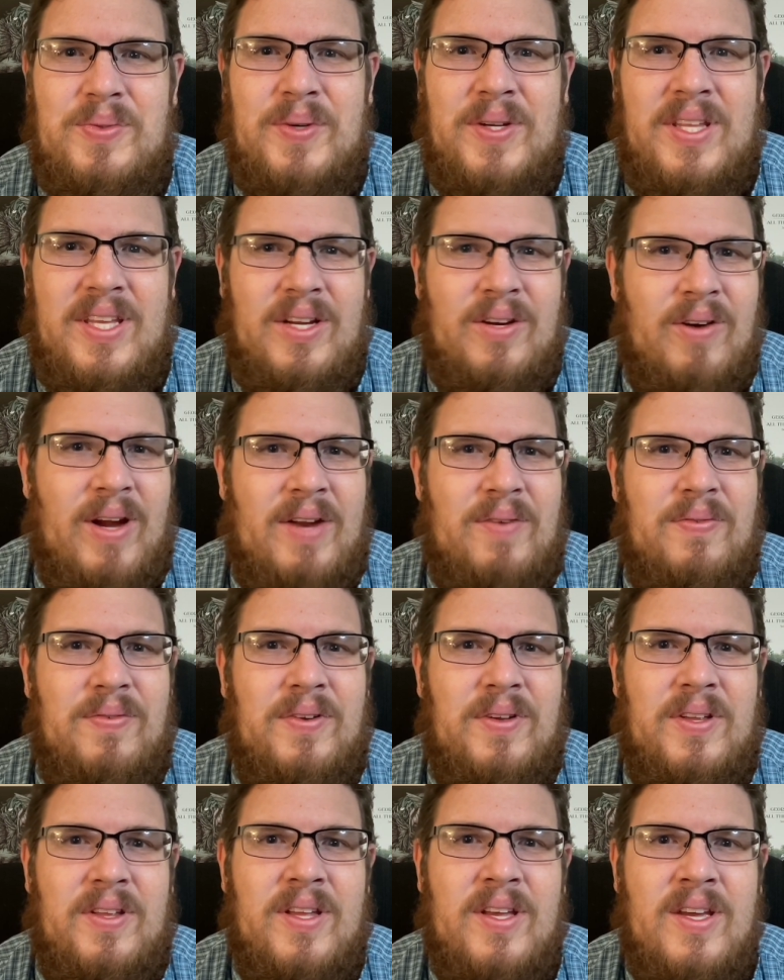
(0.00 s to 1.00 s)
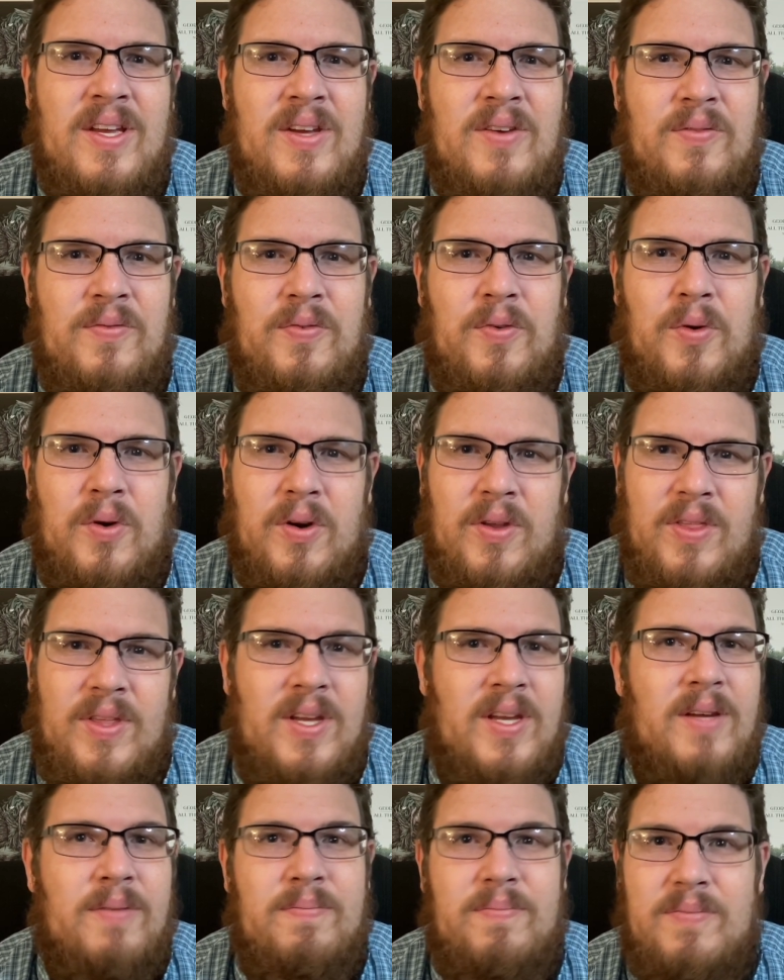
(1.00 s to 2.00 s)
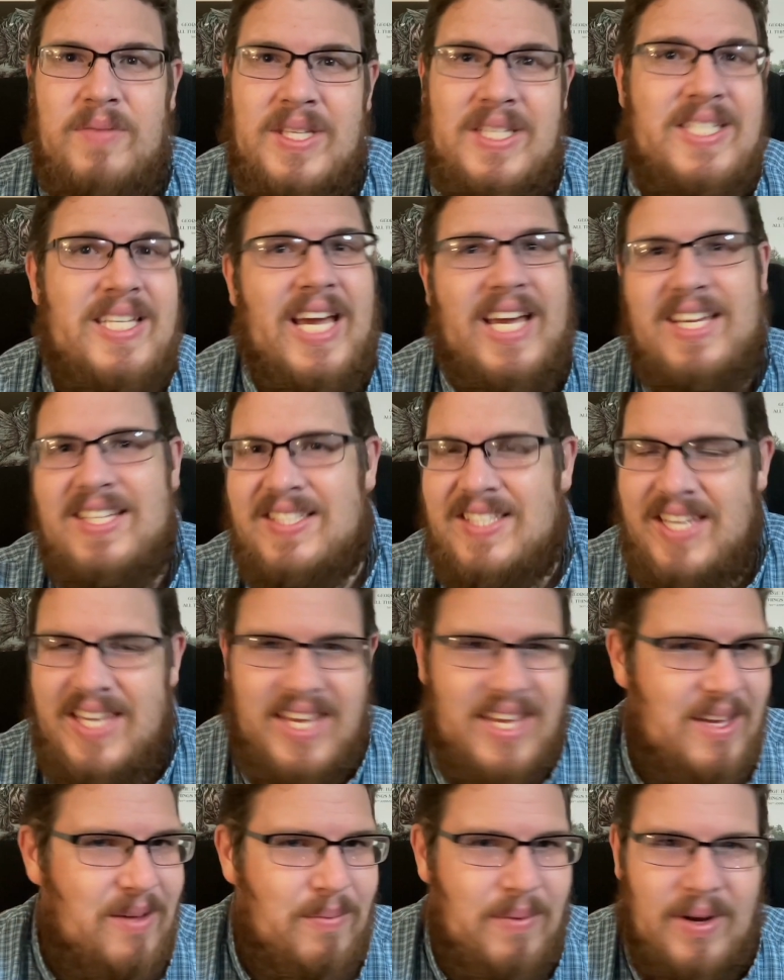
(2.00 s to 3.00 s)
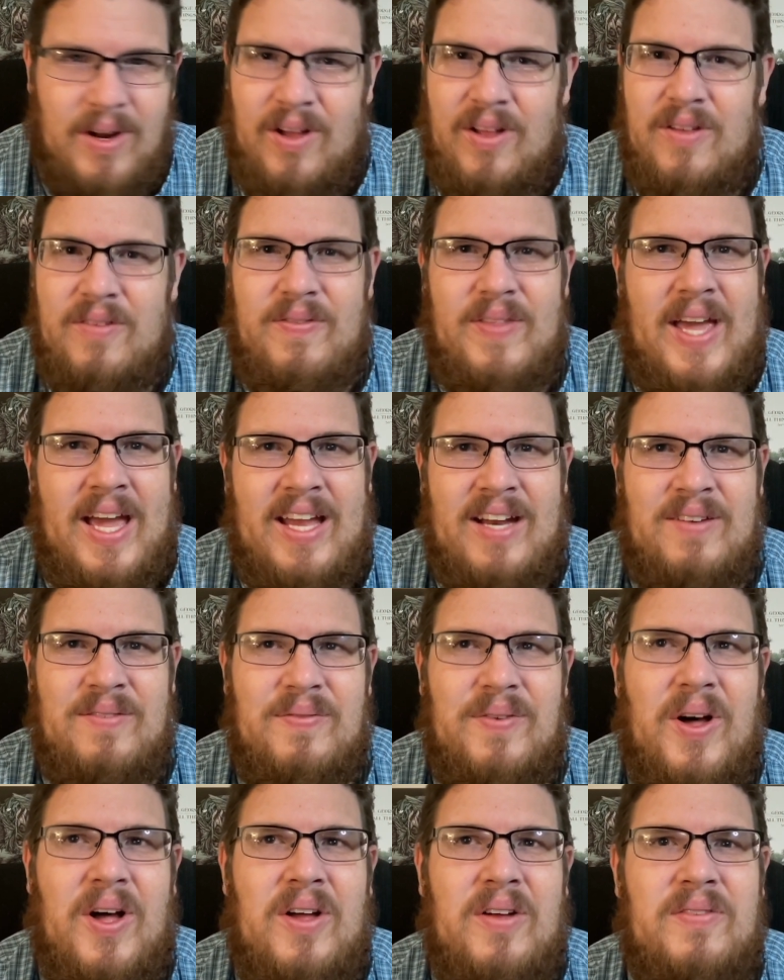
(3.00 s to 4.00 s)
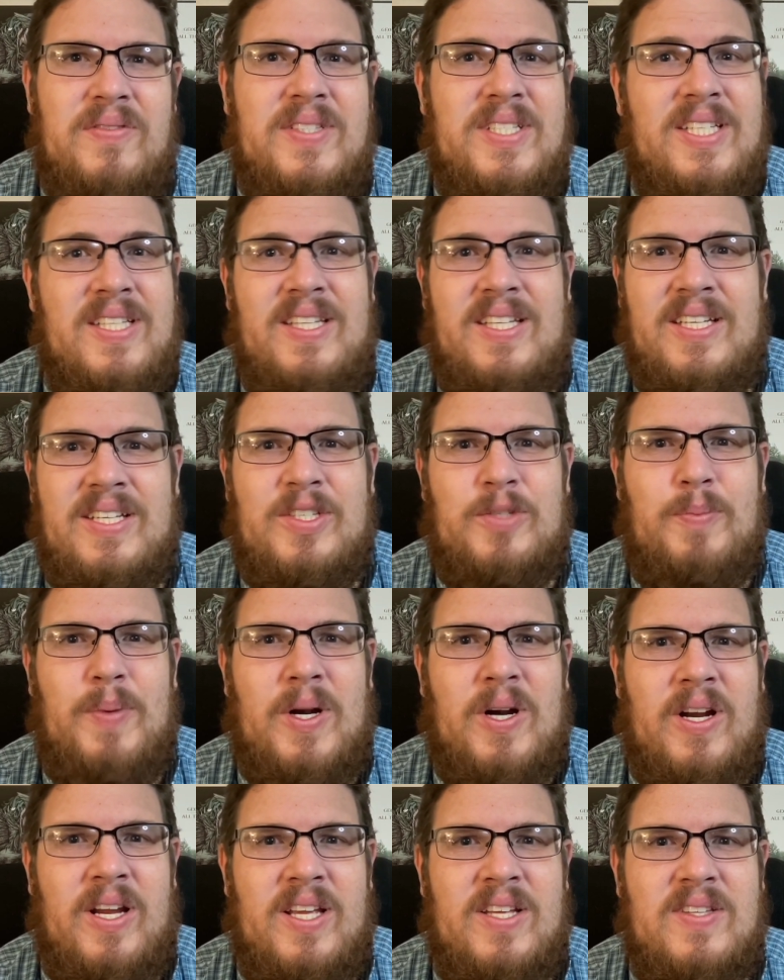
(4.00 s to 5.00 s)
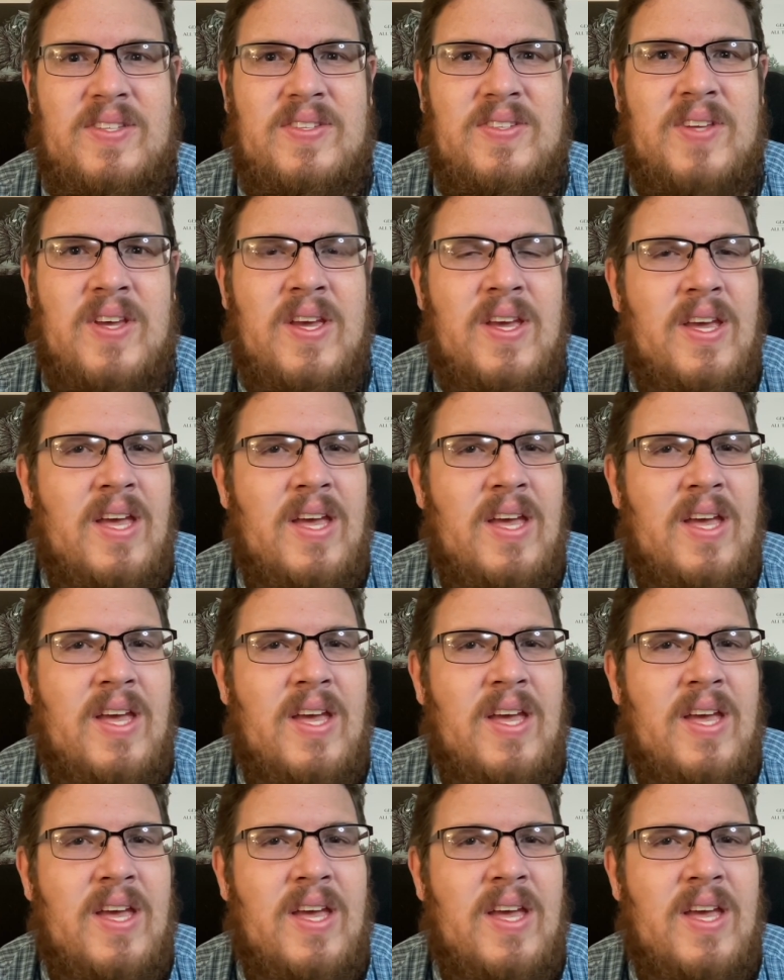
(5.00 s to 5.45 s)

really grateful for the tech team and all of that involved in the experience.